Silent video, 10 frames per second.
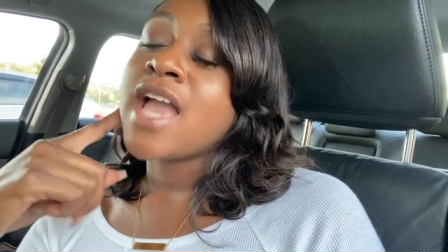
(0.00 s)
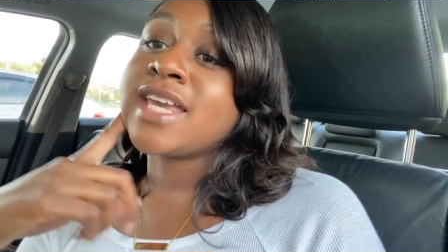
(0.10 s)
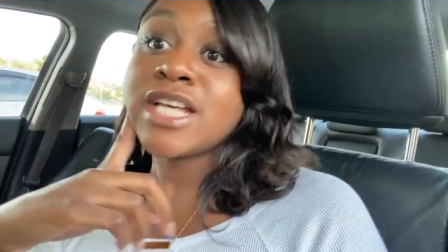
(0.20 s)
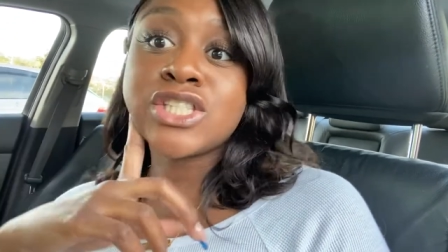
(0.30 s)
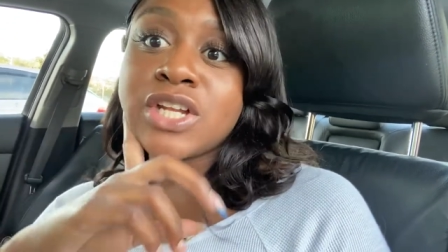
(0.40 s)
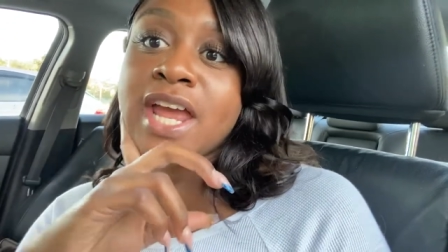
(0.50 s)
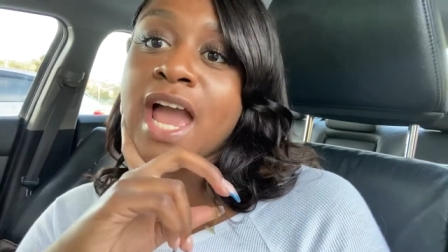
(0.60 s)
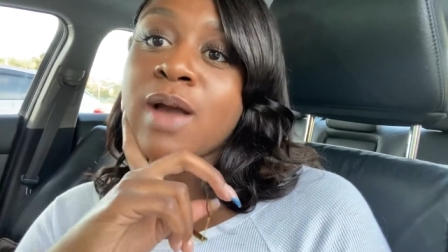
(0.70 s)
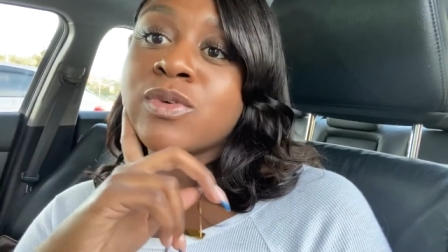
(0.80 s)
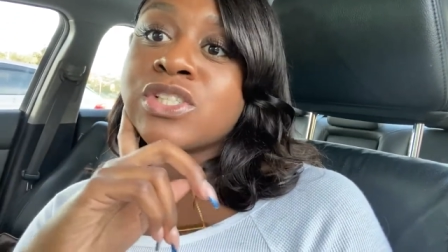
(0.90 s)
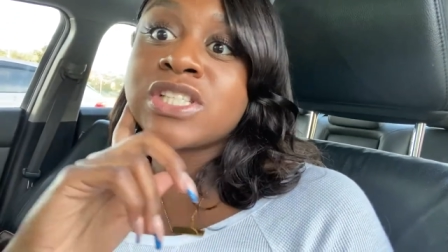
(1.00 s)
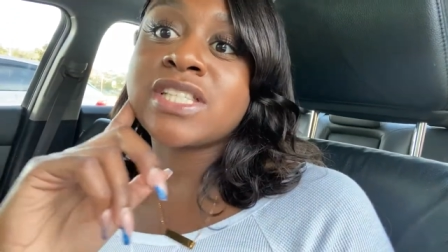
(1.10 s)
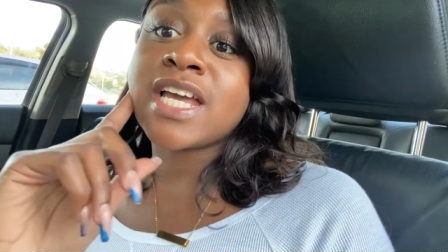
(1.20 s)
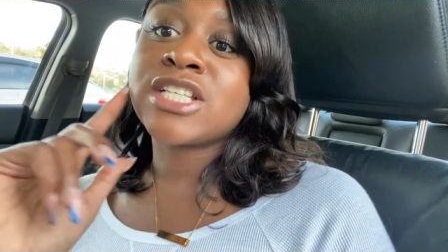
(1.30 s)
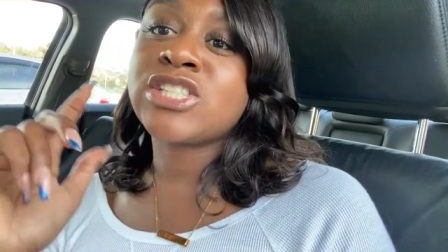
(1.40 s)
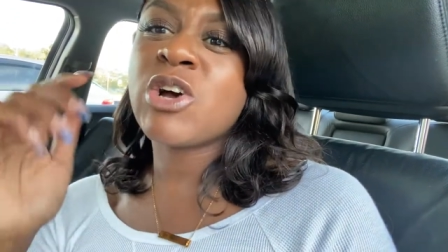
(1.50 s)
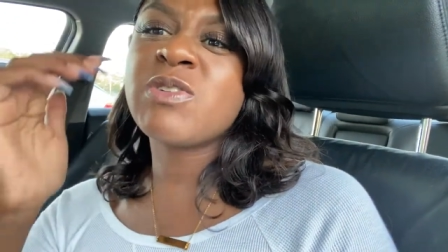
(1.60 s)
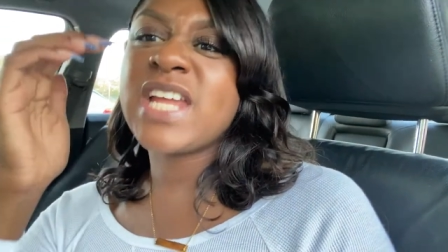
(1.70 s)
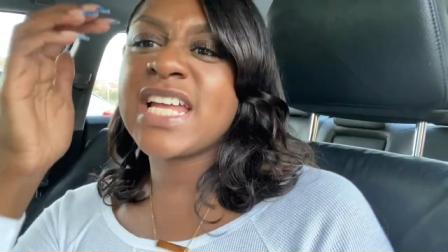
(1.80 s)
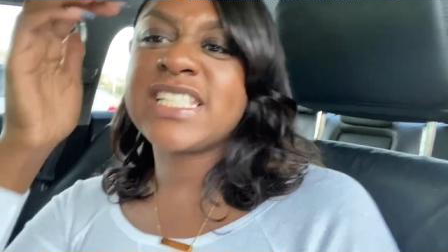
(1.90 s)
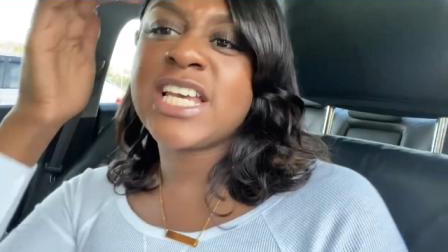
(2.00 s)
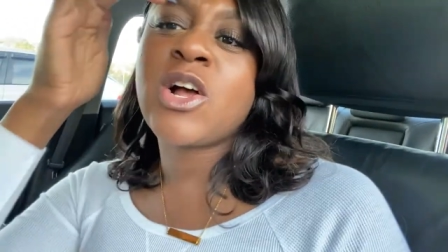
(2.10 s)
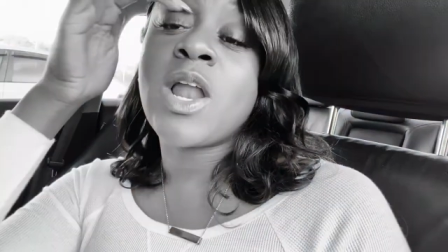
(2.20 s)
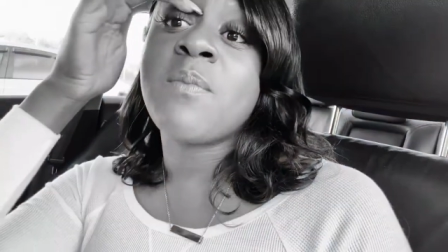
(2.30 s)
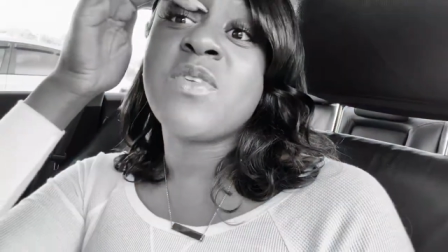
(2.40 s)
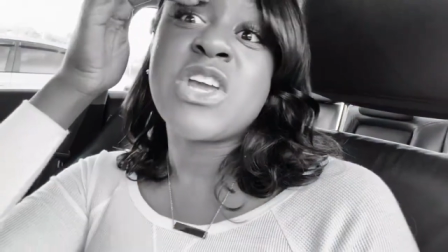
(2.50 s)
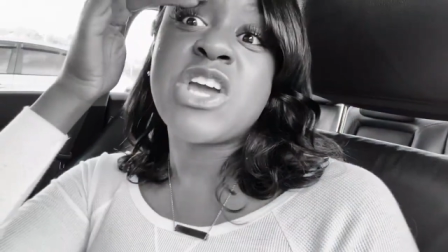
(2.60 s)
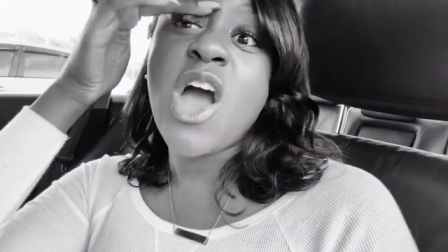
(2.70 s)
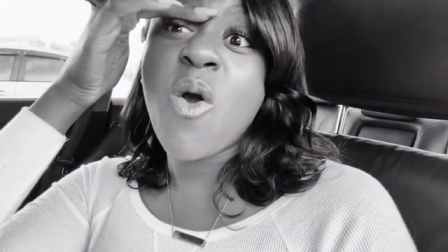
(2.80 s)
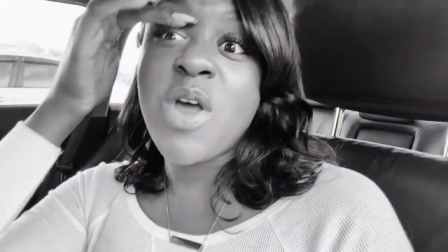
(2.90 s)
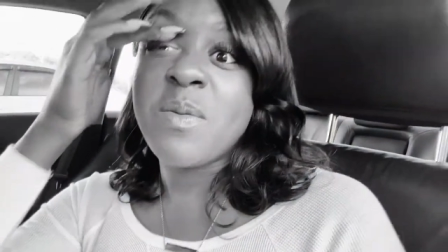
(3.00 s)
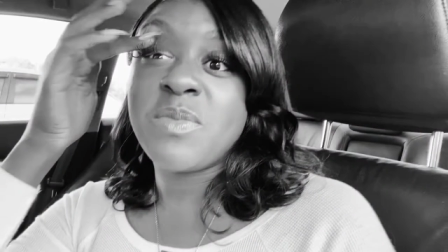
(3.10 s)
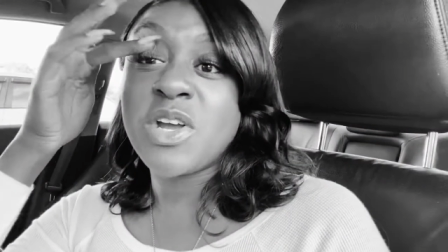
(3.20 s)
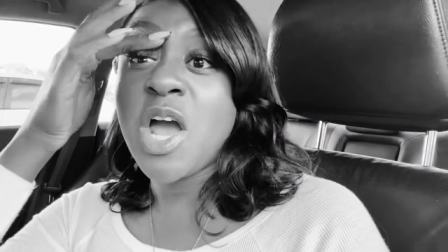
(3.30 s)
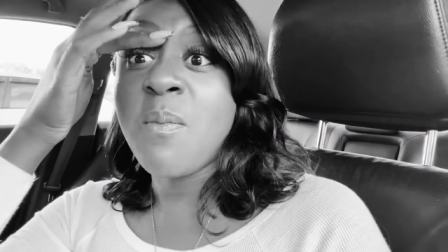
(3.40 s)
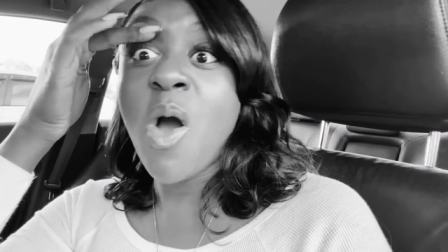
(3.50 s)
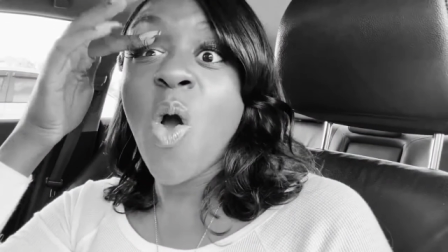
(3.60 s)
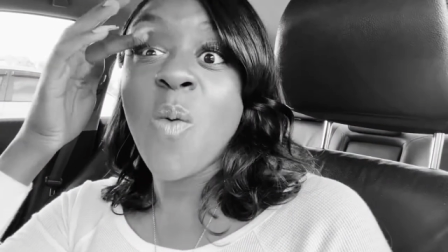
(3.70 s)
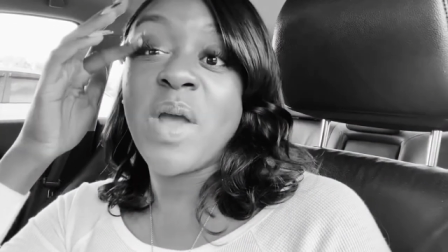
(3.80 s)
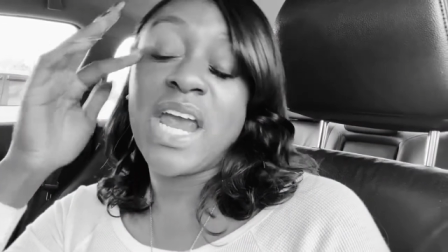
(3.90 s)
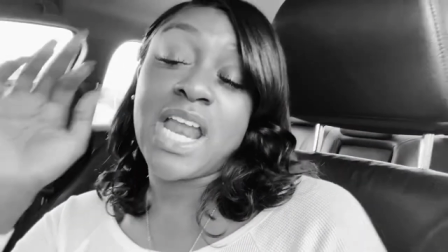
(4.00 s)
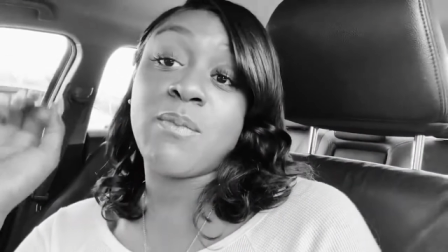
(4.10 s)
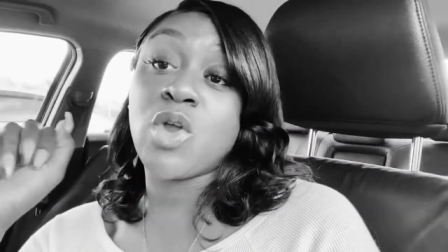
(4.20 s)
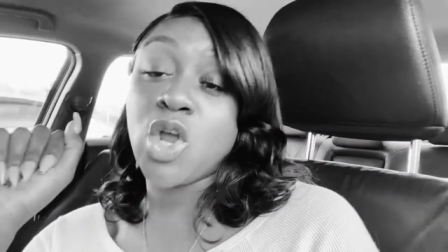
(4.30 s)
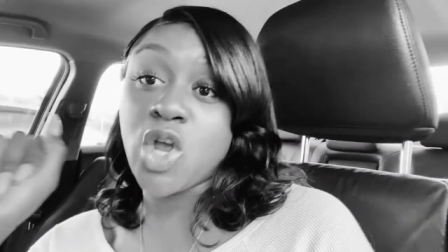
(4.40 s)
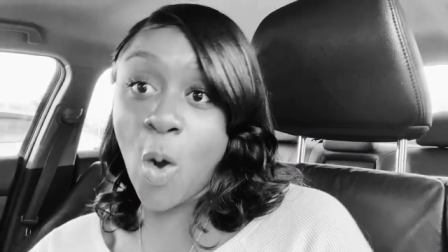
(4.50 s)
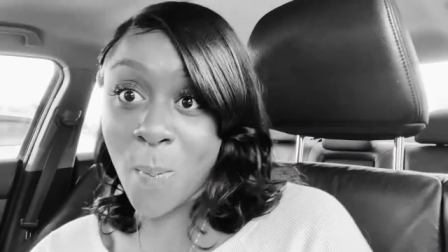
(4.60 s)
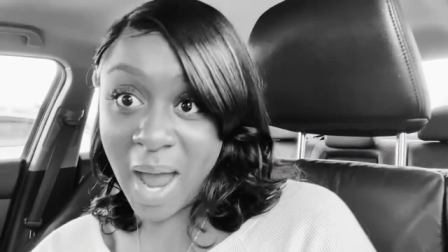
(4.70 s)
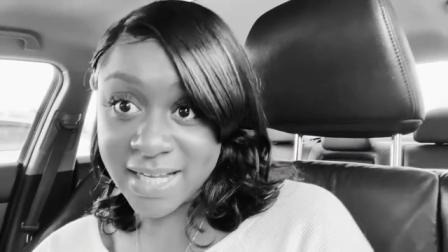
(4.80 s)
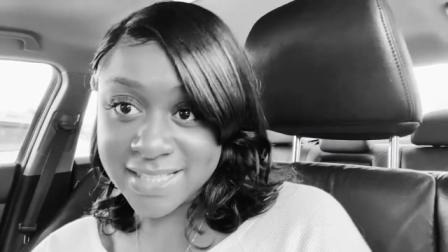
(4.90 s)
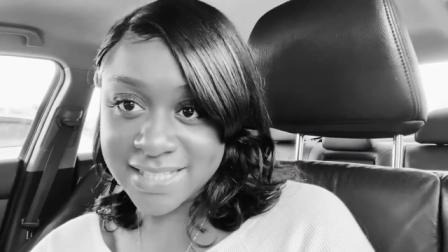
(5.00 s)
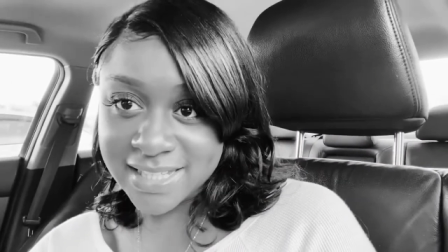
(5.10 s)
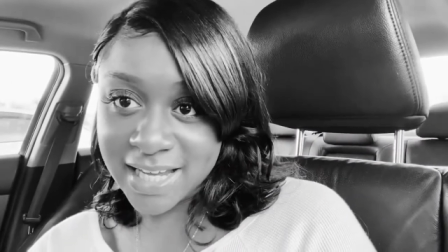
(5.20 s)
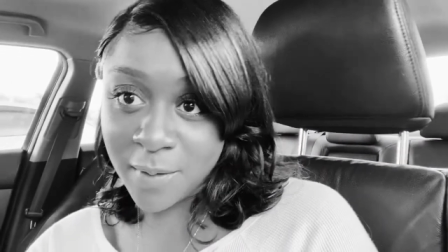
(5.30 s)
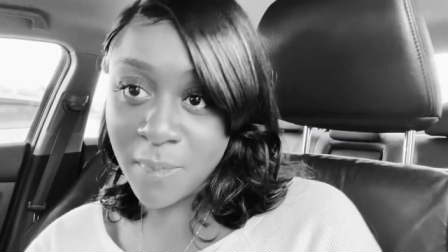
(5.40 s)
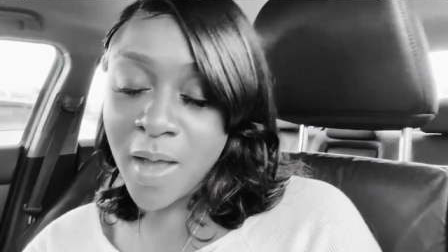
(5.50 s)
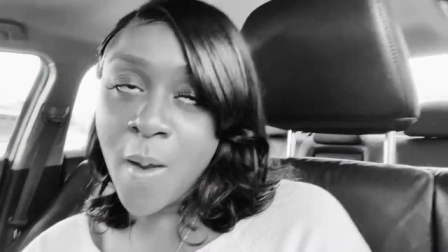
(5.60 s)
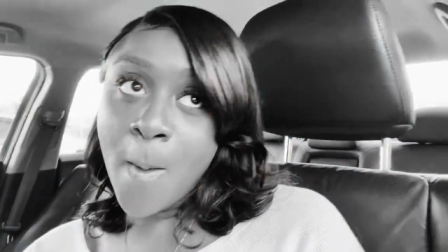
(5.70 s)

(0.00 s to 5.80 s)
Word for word: yesterday I was just like so dead set on, I'm gonna go and I'm gonna come home and I'm gonna go back to sleep.